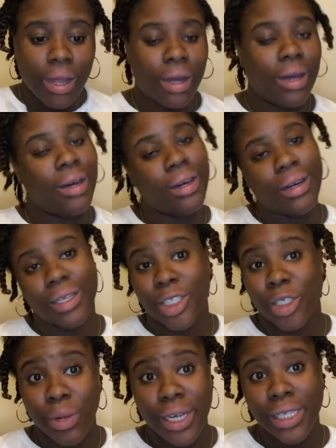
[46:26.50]
uh,
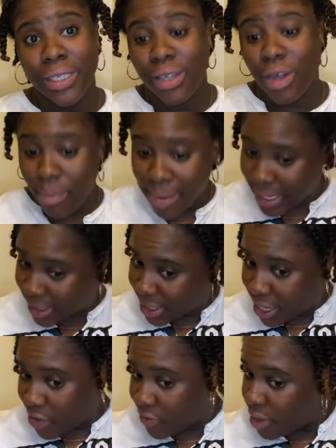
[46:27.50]
twist on
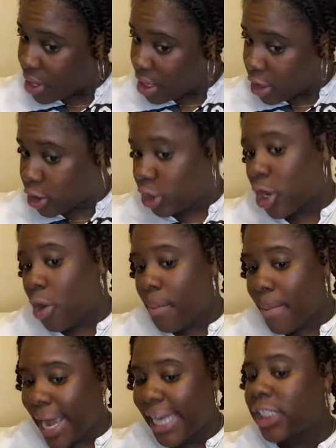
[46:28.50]
myself. So
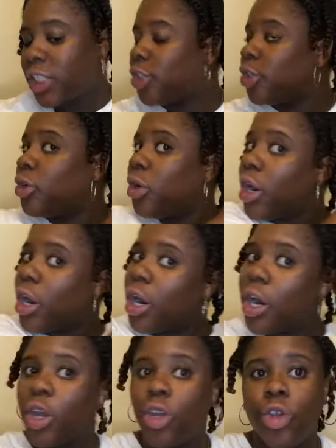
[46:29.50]
make sure
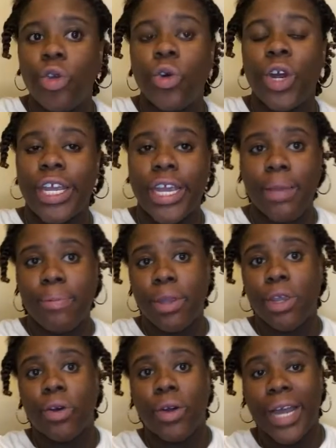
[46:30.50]
you are keeping
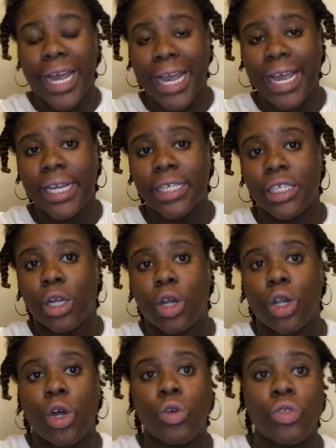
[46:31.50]
your hands
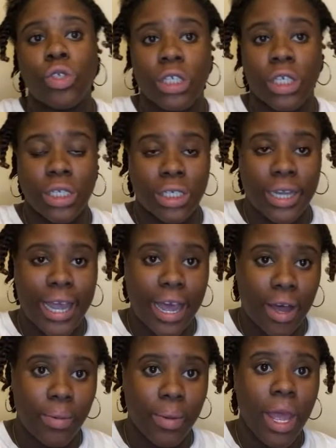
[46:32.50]
close to the
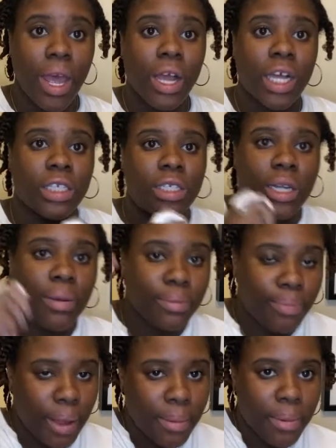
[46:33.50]
scalp. Because some
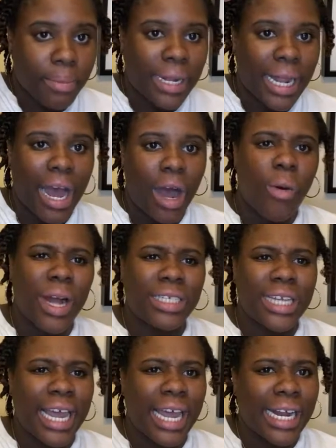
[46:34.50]
people be like, oh, I
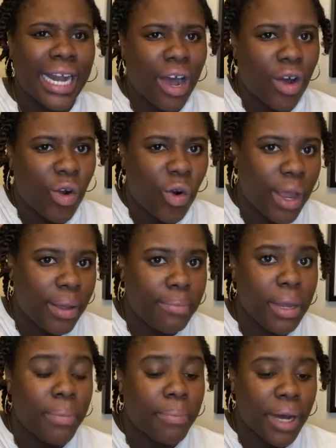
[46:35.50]
take it out or oh, it
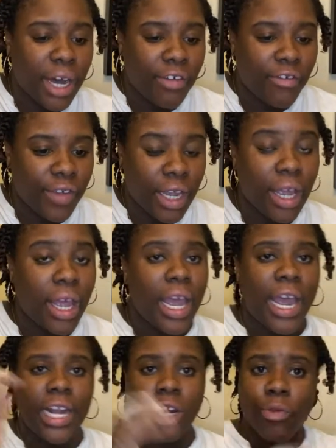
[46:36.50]
be puffy.
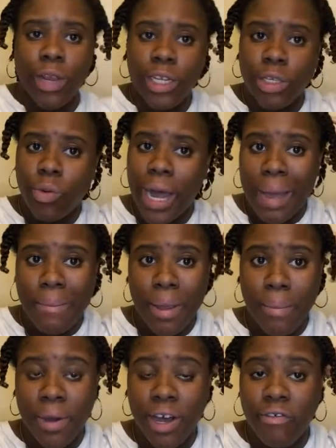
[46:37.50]
And the reason why it be
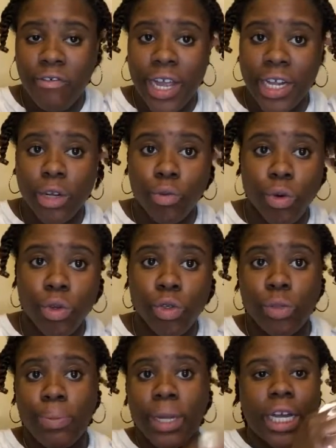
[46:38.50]
puffy at the roots
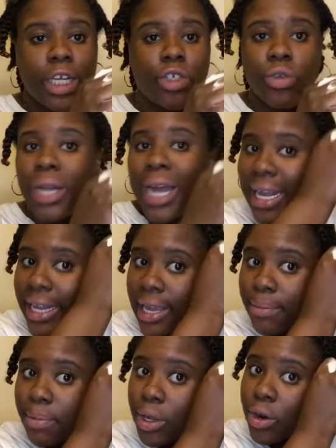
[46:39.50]
because you're not
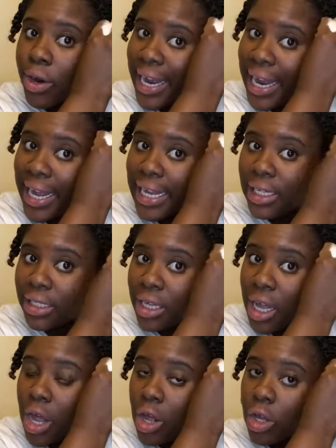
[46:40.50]
keeping your hands
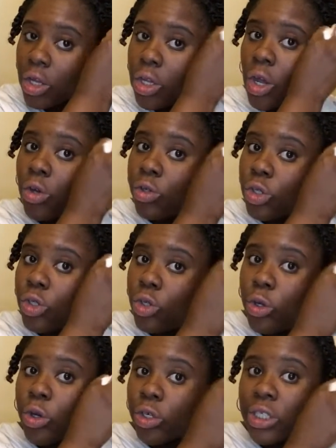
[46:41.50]
close to
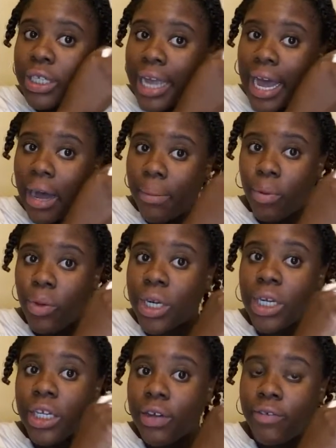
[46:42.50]
your scalp with
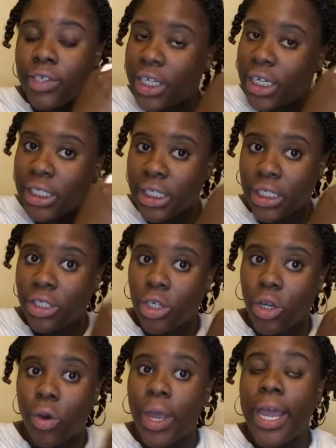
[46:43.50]
enough tension.
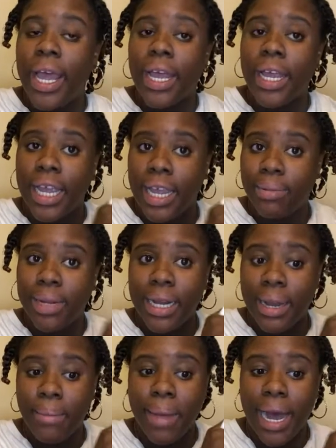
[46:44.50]
So keep that
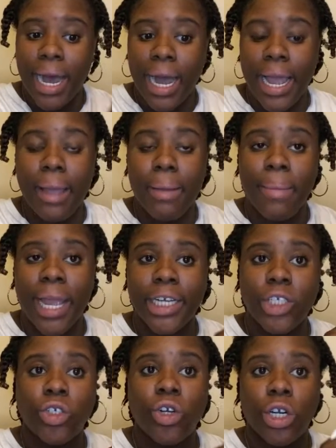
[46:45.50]
in mind and make
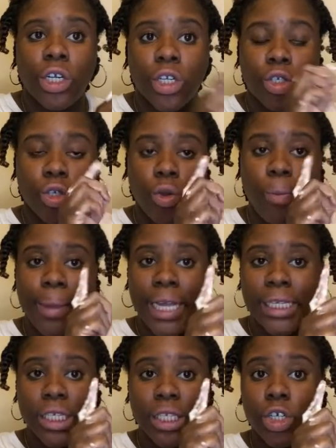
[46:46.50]
sure the two
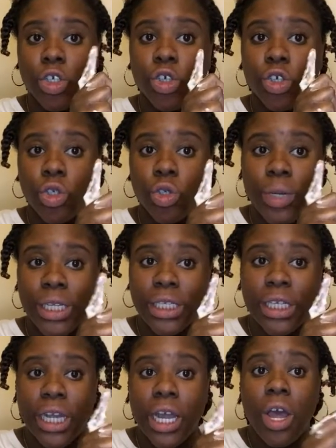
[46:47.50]
pieces that you're
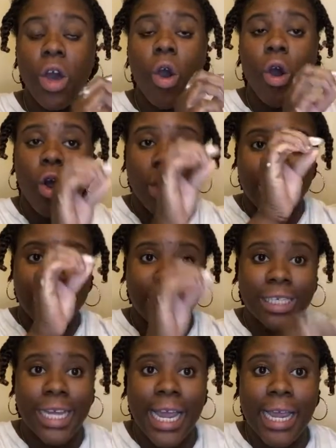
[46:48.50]
twisting are the
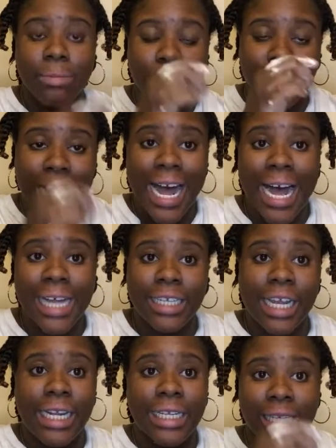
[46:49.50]
same size
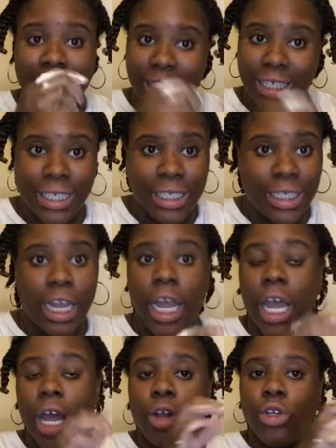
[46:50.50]
and it's consistent.
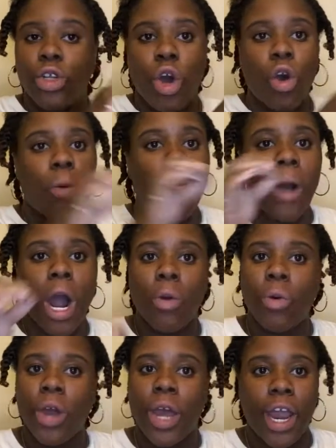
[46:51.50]
Don't
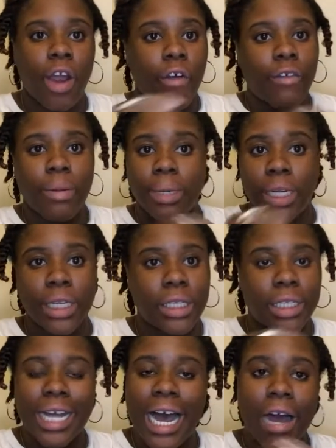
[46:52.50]
borrow hair from the other
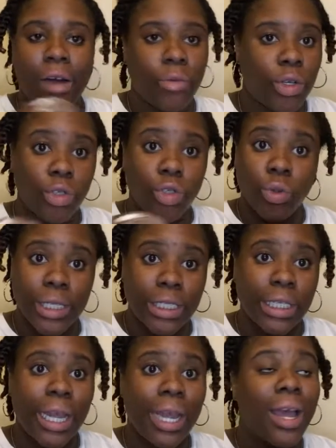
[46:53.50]
side when you twisting